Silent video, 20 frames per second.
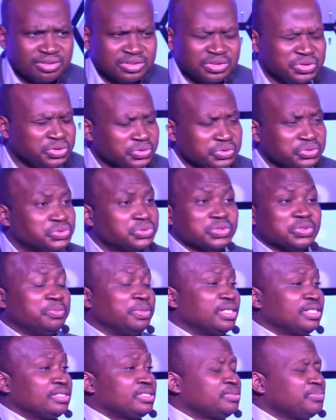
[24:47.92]
do so
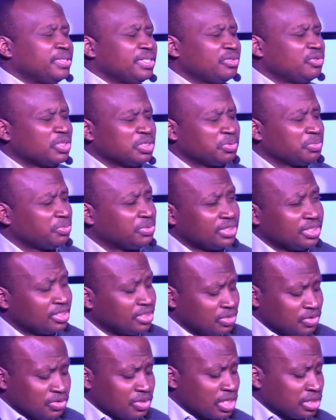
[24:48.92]
many things. Man, what people
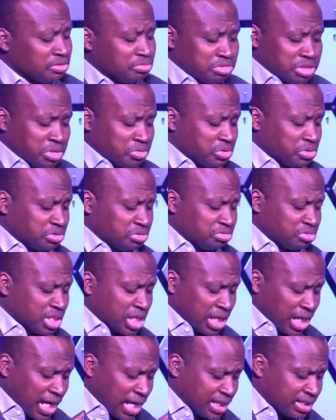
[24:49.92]
didn't know,
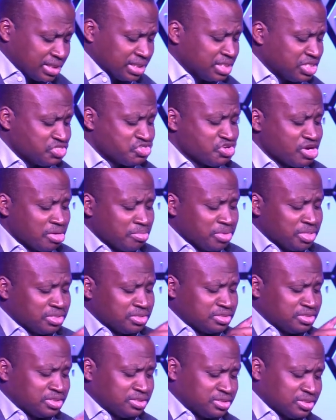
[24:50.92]
I acted drama,
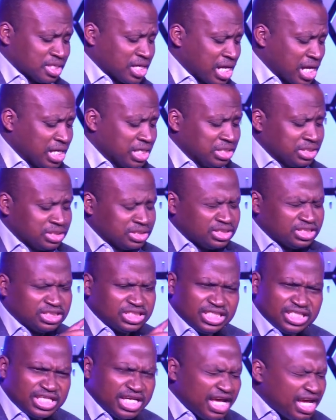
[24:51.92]
sang,
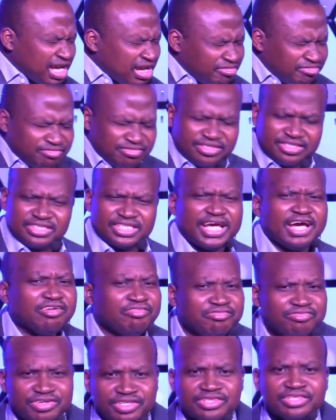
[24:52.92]
did
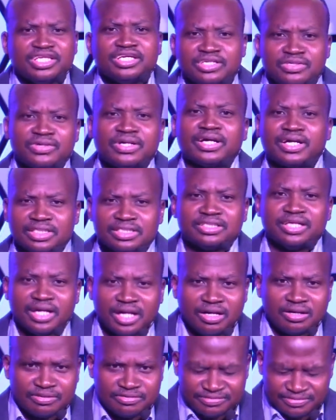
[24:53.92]
everything you can
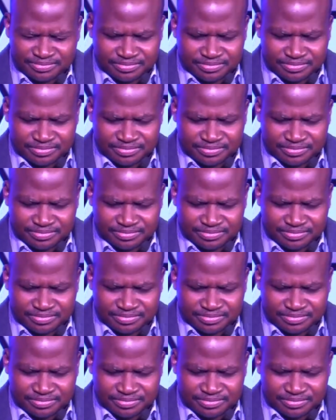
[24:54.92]
think of.